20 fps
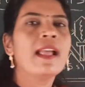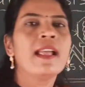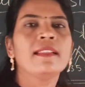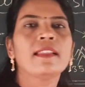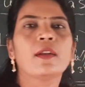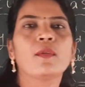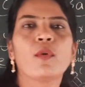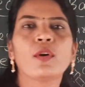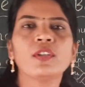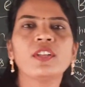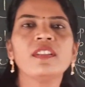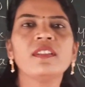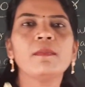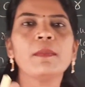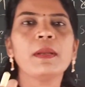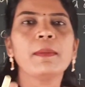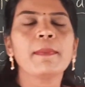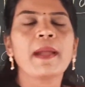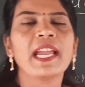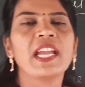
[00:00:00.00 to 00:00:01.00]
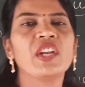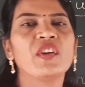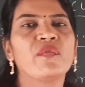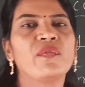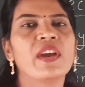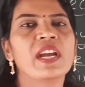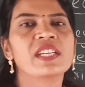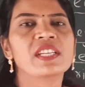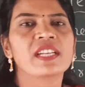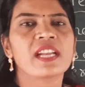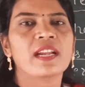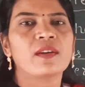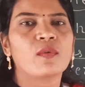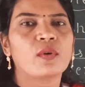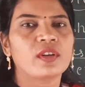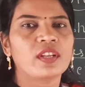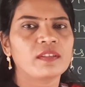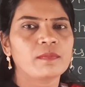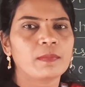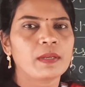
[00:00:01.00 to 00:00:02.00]
Then what is meant by infection and
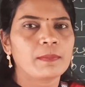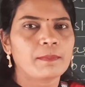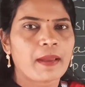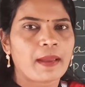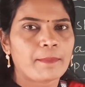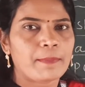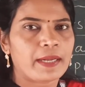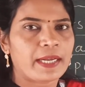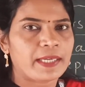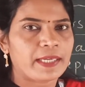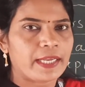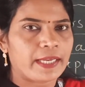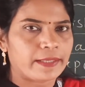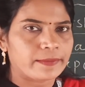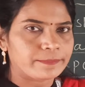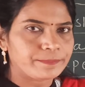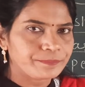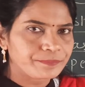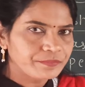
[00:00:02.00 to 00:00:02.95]
what is meant by blending?